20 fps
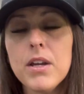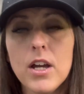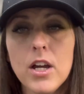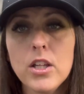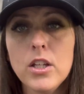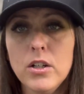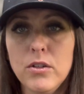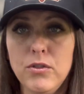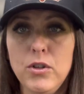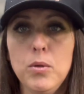
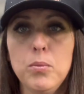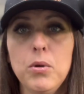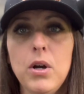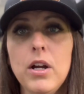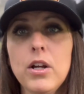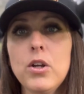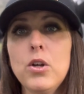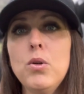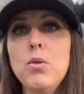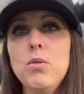color of your
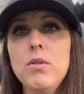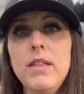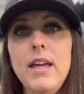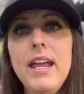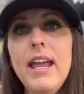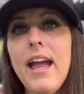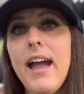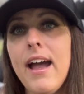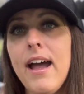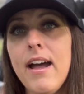Bronco,
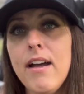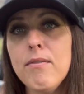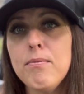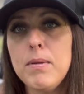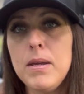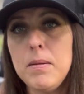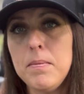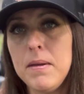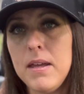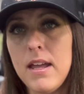they have
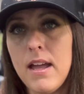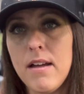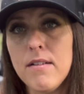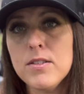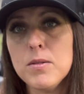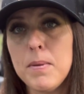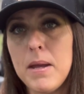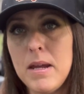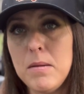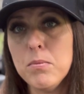P P
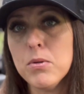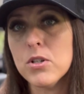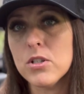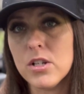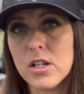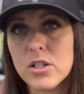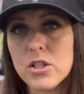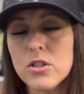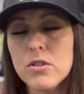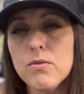F's paint
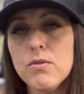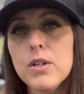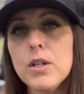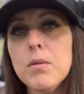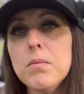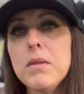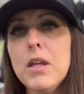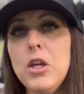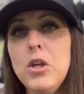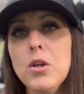protection
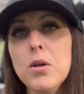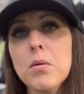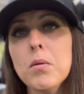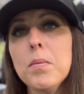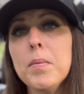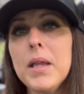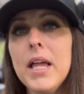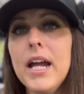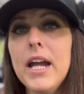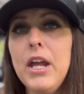film that you can
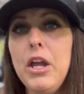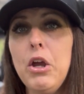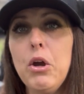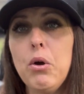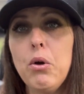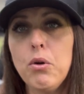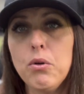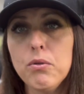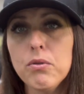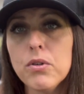apply
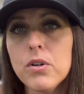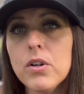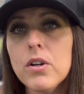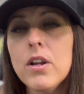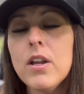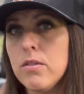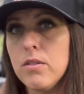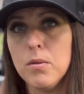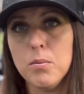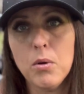over
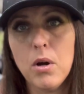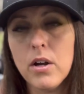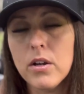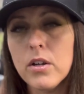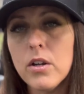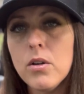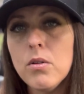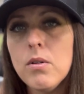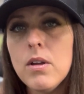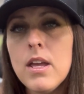the
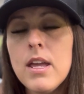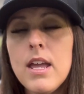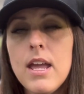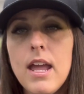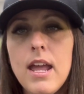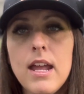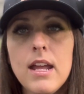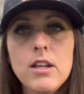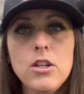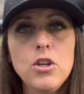Bronco
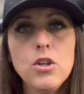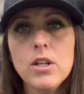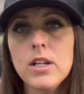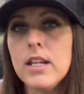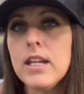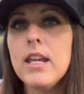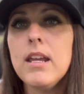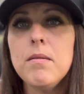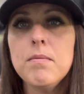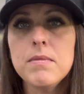and you can
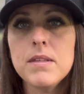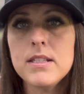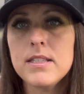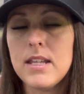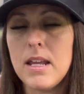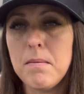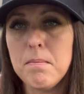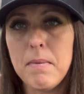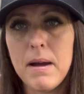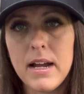keep the
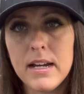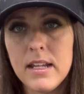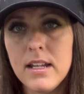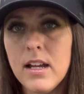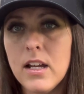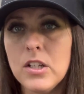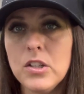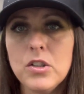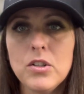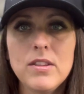same body
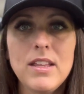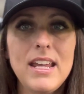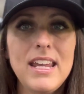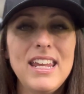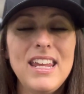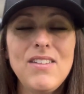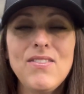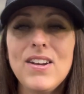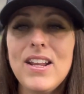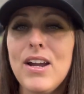color. They
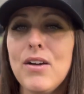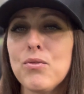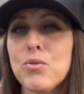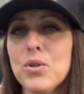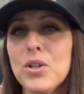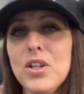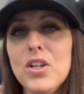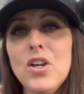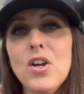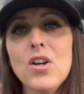even have
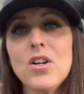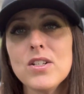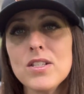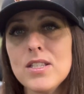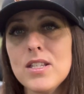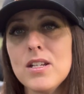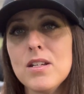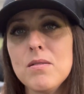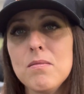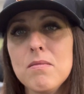really
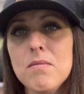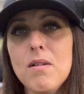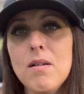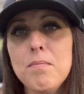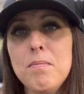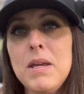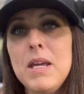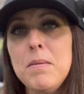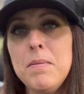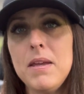awesome
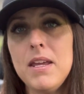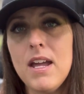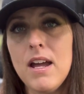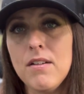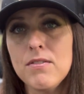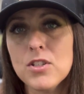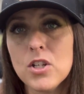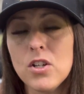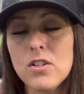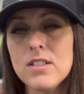P P
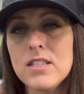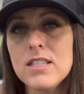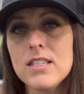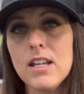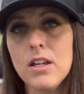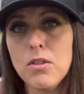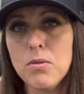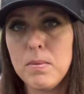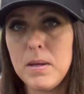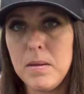F's called
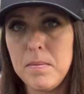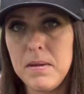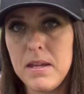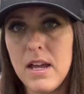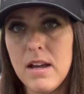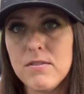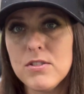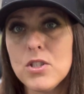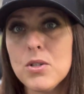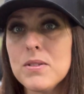Stealth P P
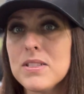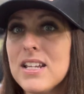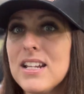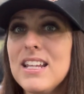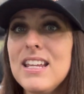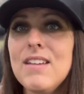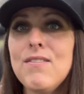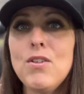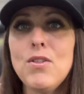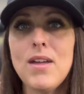F. So it's going
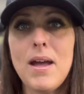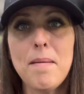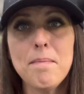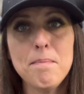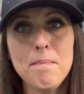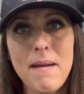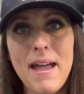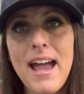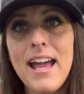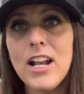to give you that
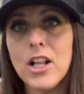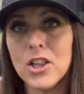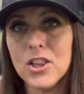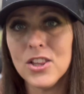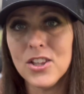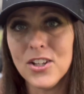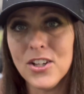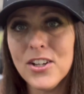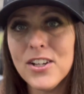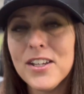matte
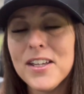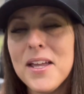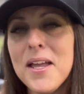look,